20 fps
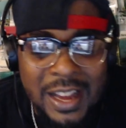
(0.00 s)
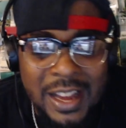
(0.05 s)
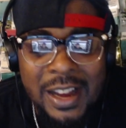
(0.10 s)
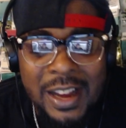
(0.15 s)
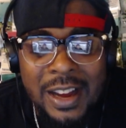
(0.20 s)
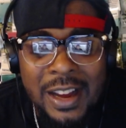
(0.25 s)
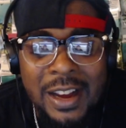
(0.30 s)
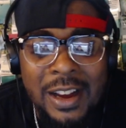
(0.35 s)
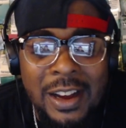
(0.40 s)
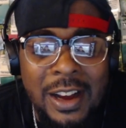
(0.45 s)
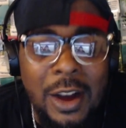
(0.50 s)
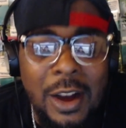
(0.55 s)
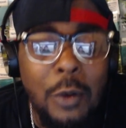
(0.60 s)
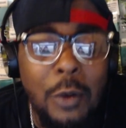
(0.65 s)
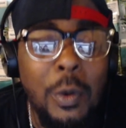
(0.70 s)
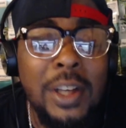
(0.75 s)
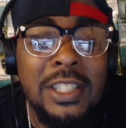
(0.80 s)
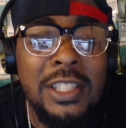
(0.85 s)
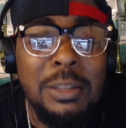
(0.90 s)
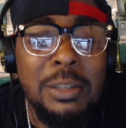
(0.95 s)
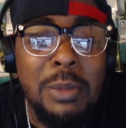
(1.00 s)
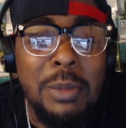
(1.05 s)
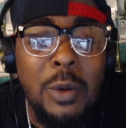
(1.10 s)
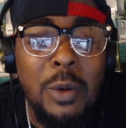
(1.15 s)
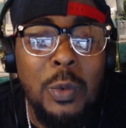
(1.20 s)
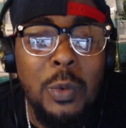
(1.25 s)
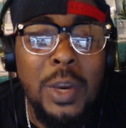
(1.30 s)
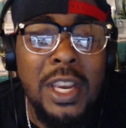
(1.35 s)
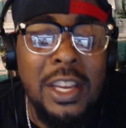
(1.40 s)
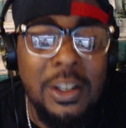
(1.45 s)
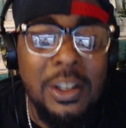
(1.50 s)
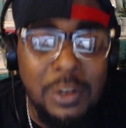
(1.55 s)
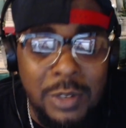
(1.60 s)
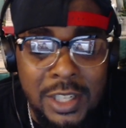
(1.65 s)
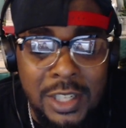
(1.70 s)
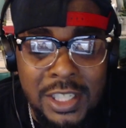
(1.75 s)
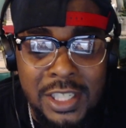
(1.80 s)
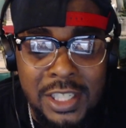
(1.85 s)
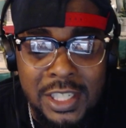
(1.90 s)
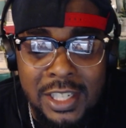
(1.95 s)
Ah, I wasted my weed on
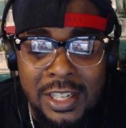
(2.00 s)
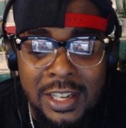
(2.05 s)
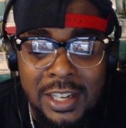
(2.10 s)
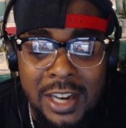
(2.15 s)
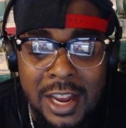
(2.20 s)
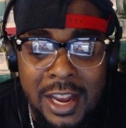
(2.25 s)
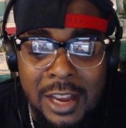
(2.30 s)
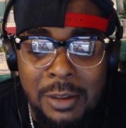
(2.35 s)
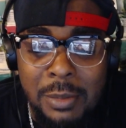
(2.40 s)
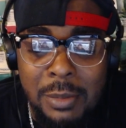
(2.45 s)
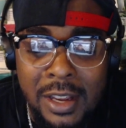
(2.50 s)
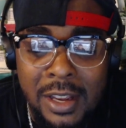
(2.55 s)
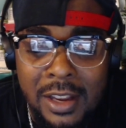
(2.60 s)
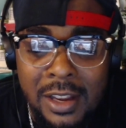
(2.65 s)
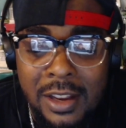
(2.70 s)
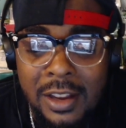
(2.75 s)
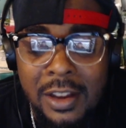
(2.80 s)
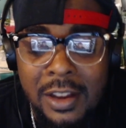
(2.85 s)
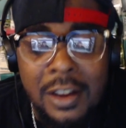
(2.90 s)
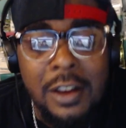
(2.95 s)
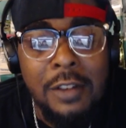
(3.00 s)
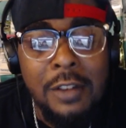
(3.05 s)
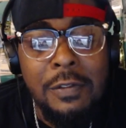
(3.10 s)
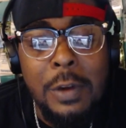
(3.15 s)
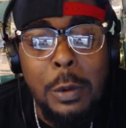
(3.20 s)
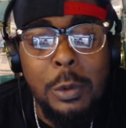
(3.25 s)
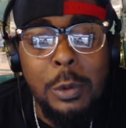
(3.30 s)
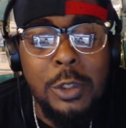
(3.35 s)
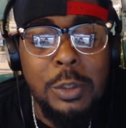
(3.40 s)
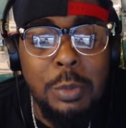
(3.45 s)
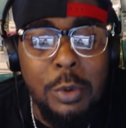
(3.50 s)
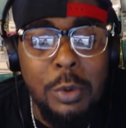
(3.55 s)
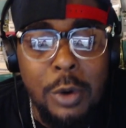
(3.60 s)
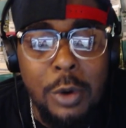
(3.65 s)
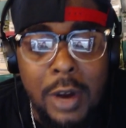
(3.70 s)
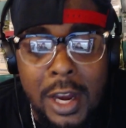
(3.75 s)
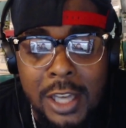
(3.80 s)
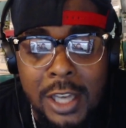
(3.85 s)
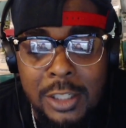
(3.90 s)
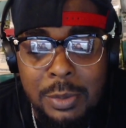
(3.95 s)
this shit tonight, man. Fuck with your boy
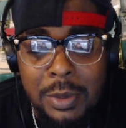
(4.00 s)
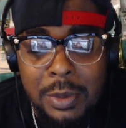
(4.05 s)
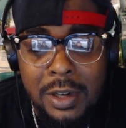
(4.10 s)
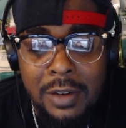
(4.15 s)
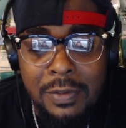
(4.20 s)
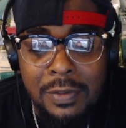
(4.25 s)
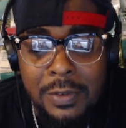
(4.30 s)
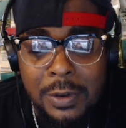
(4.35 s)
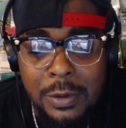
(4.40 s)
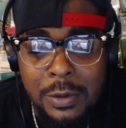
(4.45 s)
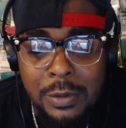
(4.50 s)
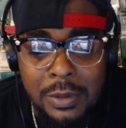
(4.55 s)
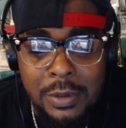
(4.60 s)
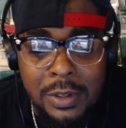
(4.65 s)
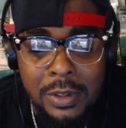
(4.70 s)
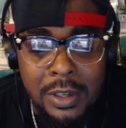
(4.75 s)
Heist Man the Fool.